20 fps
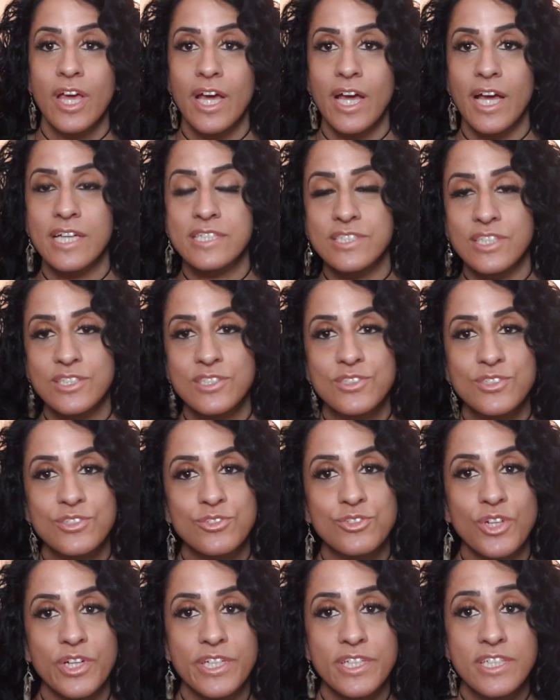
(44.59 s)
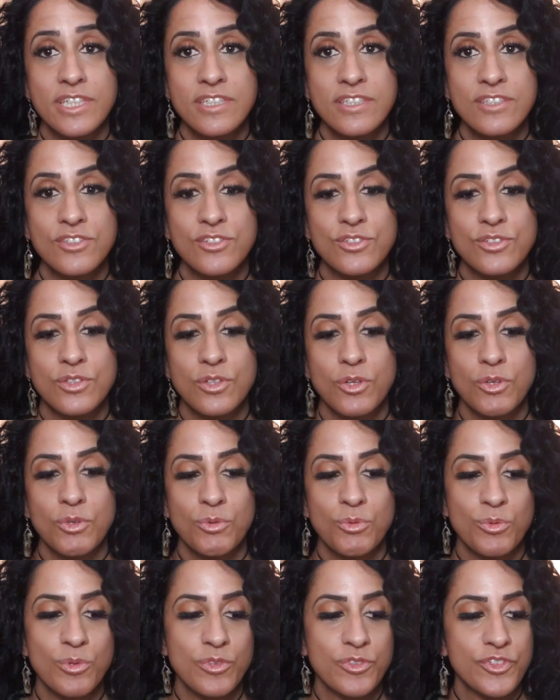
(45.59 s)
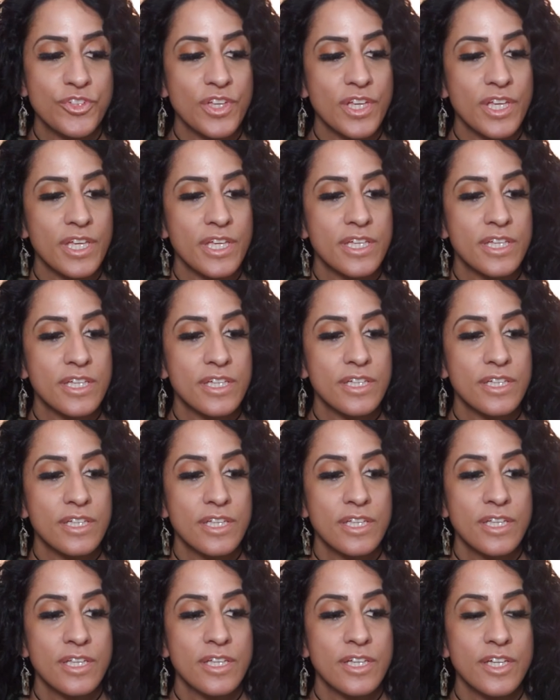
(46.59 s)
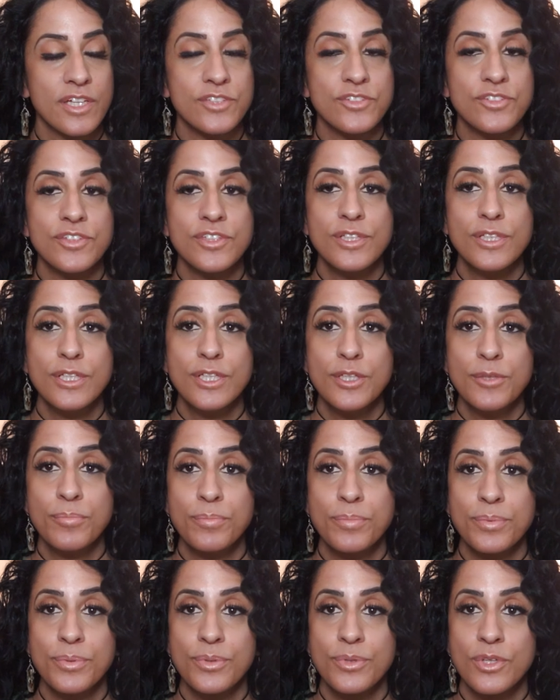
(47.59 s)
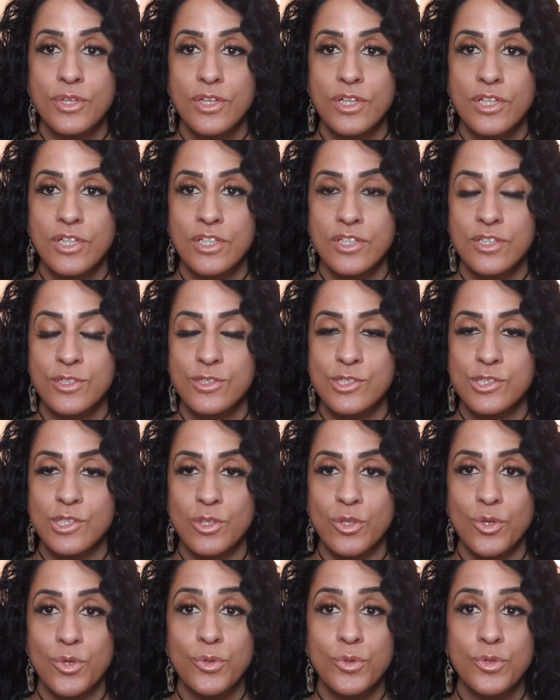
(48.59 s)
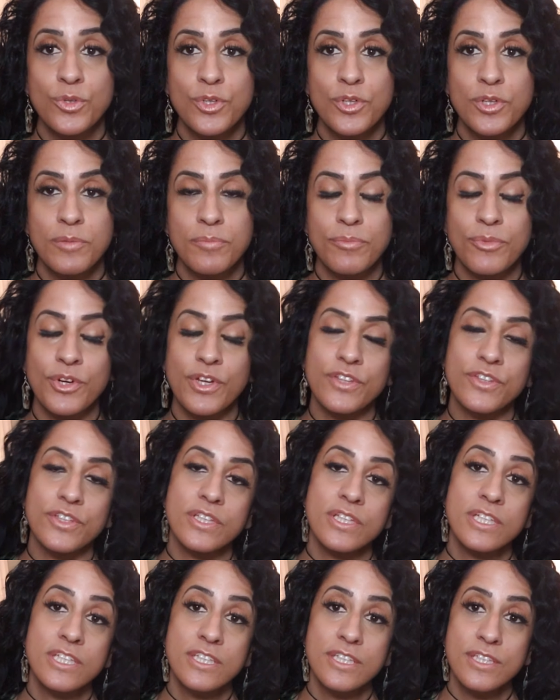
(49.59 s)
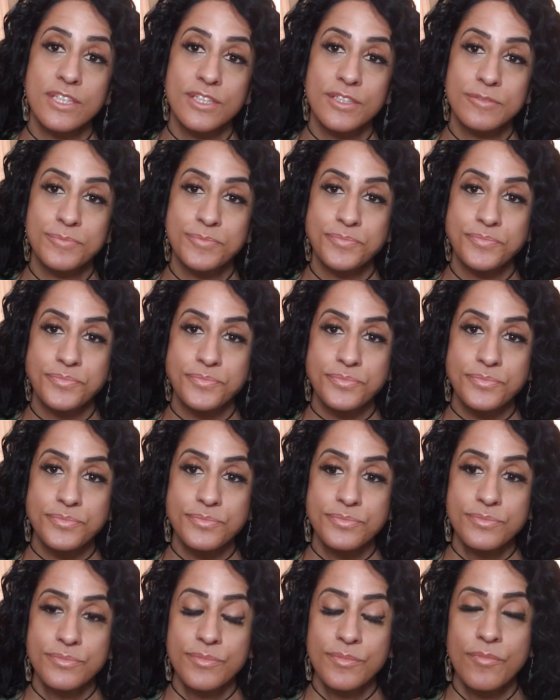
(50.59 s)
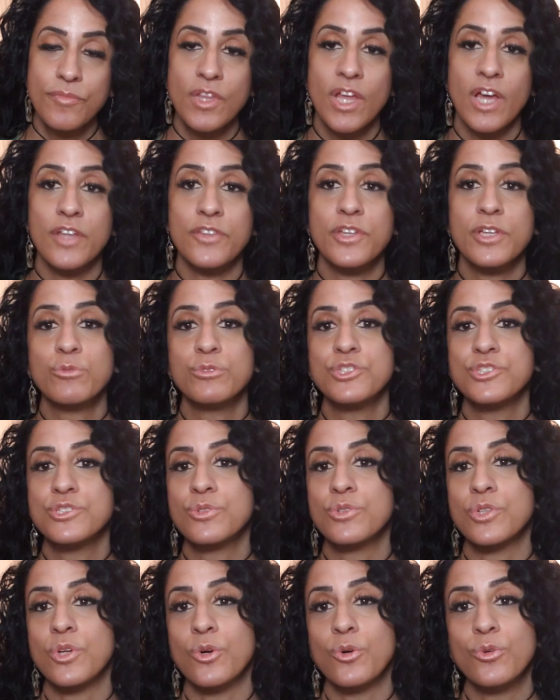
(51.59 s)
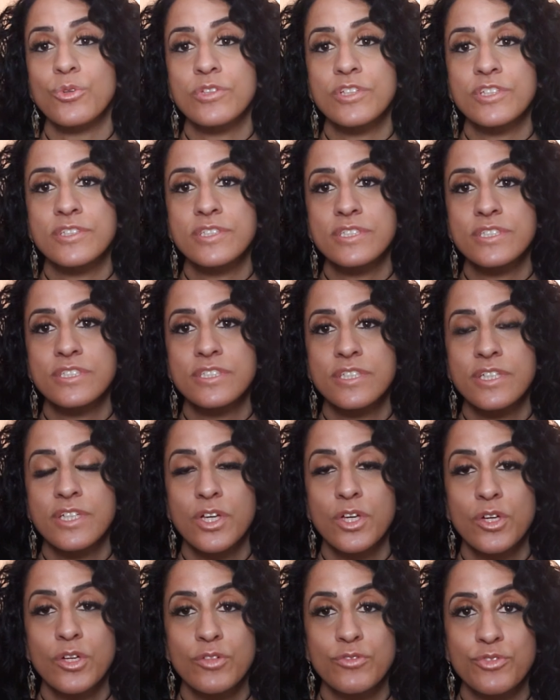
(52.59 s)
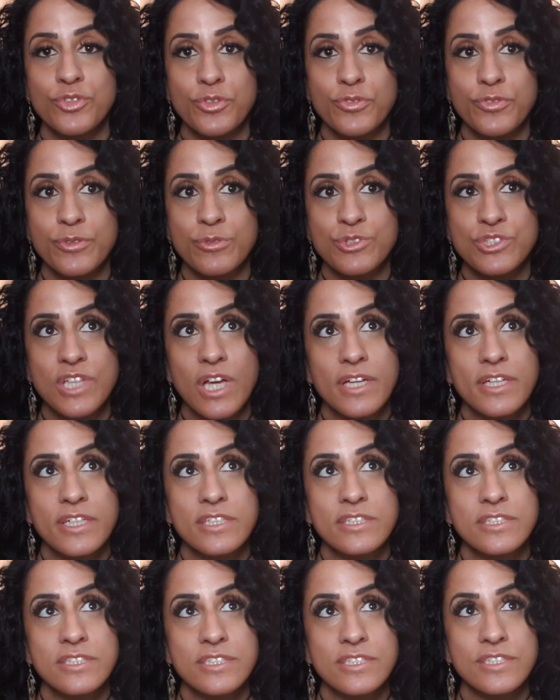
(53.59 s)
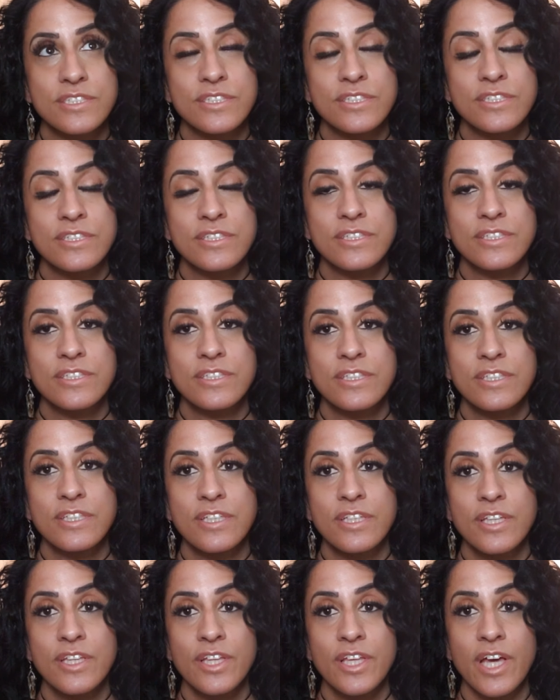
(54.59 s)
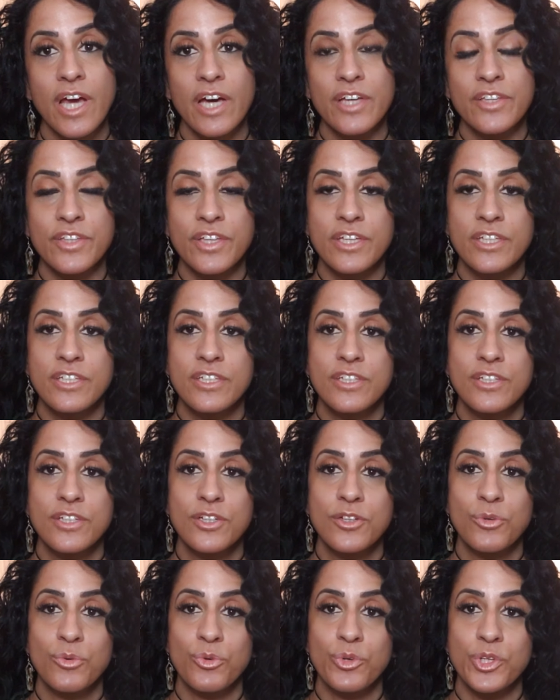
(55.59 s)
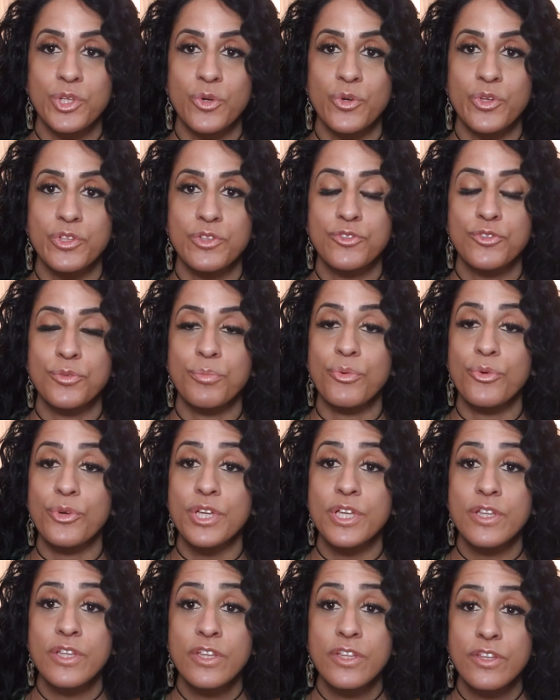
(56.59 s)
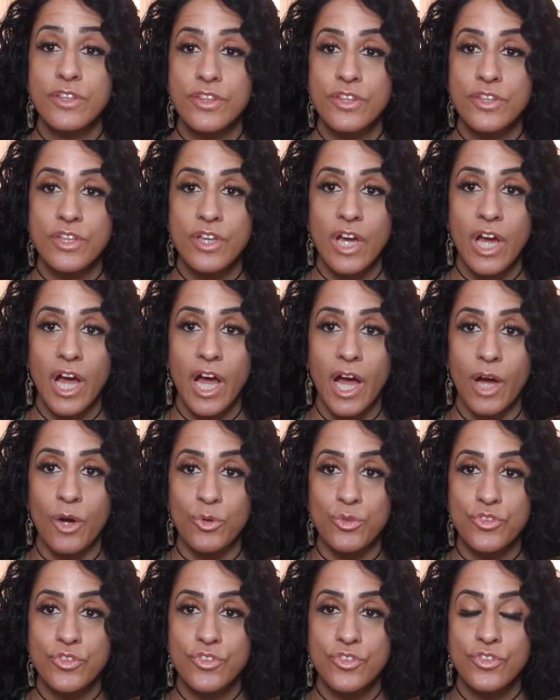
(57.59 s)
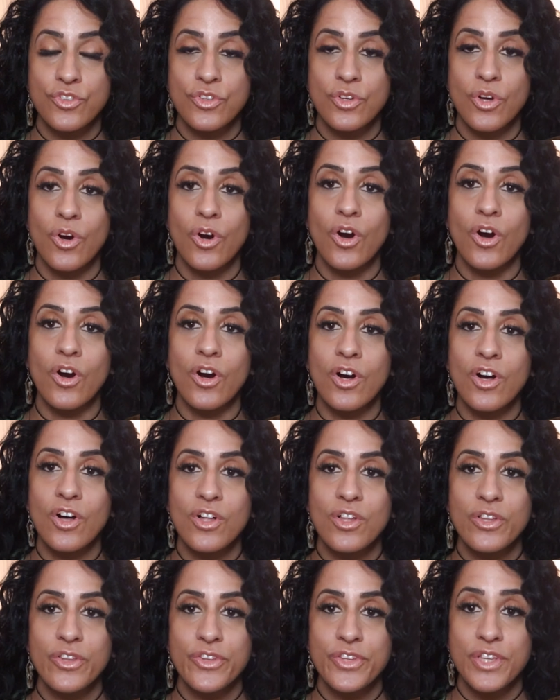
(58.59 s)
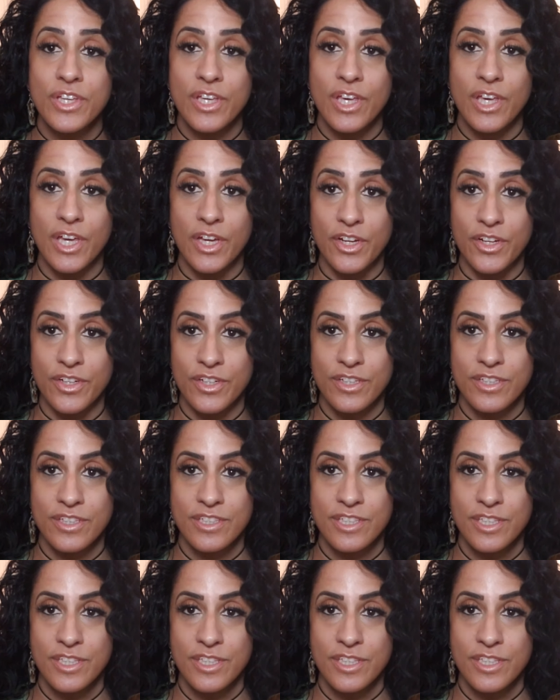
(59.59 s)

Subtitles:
As I strike it, we'll take a deep, slow breath in, and then we're just going to hold it for a few seconds, and then we're going to breathe out all the air,